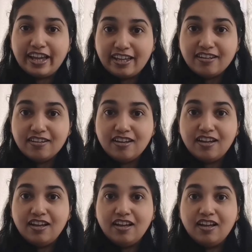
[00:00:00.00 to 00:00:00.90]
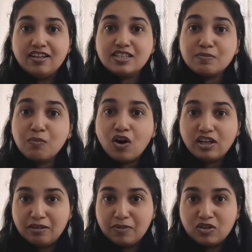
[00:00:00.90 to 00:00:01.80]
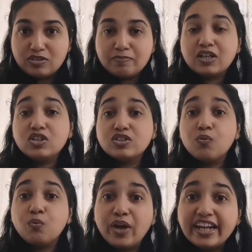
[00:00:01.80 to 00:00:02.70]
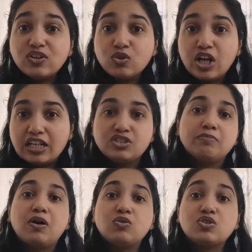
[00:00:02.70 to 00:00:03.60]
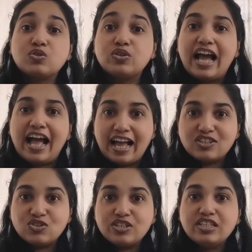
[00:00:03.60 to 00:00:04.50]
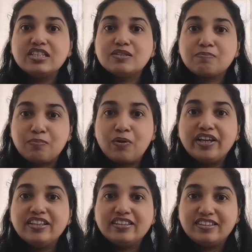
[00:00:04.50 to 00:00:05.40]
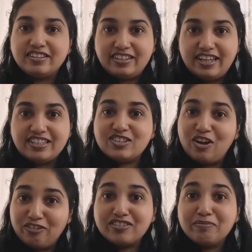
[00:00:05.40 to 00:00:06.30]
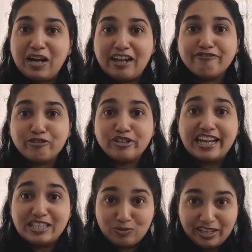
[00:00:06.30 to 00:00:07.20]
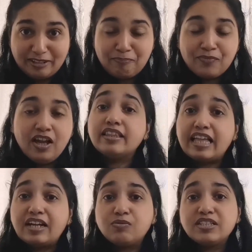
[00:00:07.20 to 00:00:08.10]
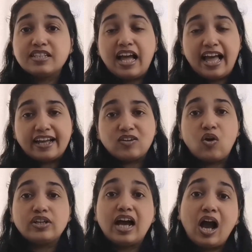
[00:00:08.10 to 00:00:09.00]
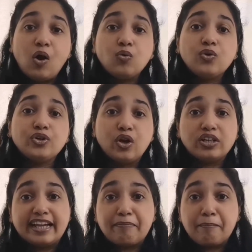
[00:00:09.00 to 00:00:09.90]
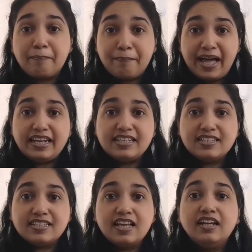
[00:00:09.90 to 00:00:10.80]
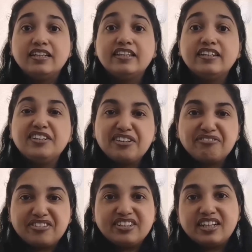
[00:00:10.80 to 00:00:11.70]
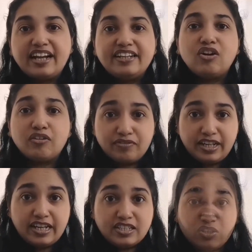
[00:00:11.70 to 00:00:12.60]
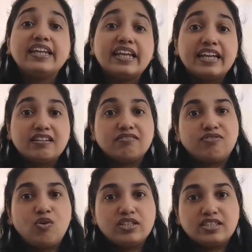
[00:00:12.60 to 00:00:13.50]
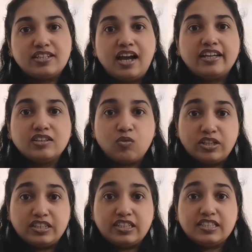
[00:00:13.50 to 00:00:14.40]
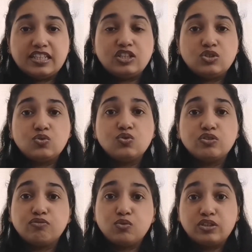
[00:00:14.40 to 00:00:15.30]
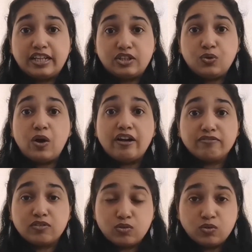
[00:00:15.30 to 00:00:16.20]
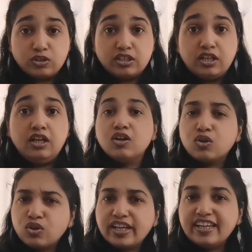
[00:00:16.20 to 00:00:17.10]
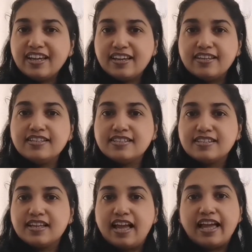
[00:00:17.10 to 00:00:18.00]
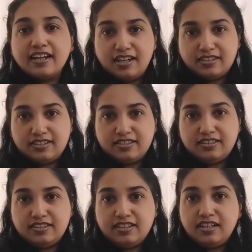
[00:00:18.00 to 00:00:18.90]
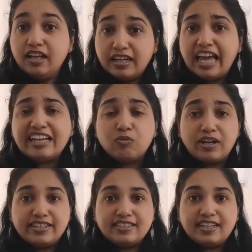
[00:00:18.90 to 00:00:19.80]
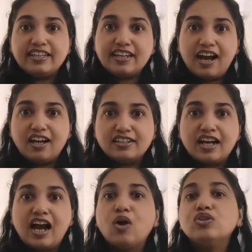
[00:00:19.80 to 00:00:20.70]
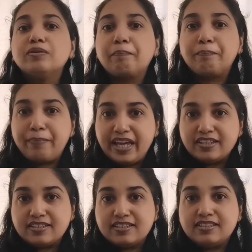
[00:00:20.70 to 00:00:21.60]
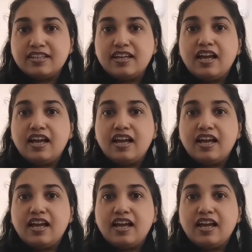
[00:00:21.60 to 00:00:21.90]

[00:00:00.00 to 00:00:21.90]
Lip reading: in small amounts, because way too large amounts could actually spoil the taste of the bland food as well. That was a hack on how y'all can balance the different kind of taste when it falls in higher quantities into the food that you have cooked. Cooking is an art. Likewise, in art, how the paints